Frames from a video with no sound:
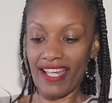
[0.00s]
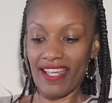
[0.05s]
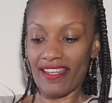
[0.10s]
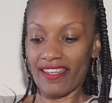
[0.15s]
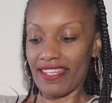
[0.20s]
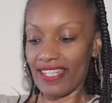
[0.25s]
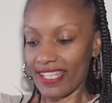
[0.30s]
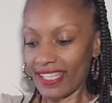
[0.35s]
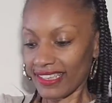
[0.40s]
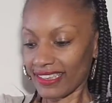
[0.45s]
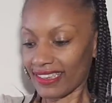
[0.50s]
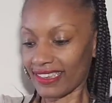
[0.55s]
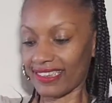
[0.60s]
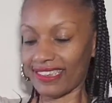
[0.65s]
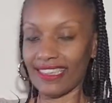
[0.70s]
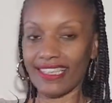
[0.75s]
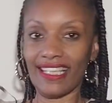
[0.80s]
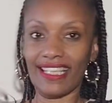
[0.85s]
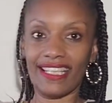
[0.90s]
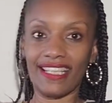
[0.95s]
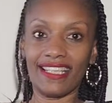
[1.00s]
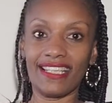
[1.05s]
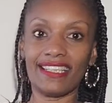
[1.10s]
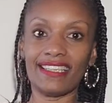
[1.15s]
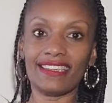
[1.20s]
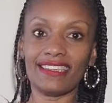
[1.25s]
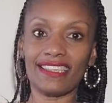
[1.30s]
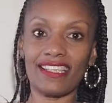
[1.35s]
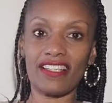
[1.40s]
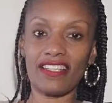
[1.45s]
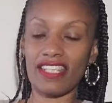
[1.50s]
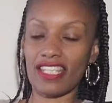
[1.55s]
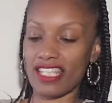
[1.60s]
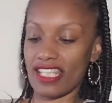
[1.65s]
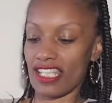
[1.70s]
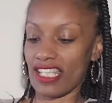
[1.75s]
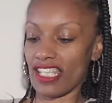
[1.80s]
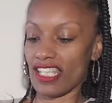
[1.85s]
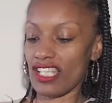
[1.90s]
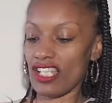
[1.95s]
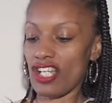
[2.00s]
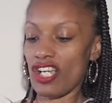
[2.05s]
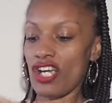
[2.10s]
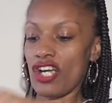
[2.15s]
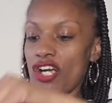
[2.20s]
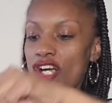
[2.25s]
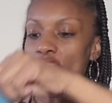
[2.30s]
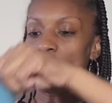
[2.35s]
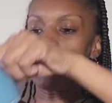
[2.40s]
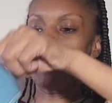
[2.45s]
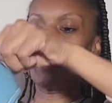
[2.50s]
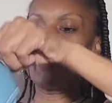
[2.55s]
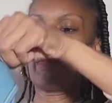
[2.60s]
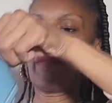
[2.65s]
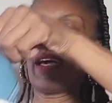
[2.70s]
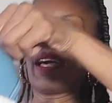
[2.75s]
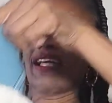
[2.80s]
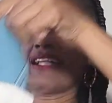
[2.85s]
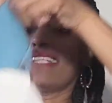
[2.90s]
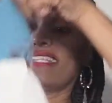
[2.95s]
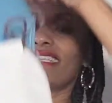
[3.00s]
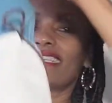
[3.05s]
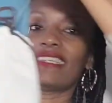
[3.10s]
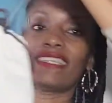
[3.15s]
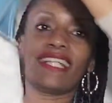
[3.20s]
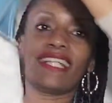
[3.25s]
This is the Hermes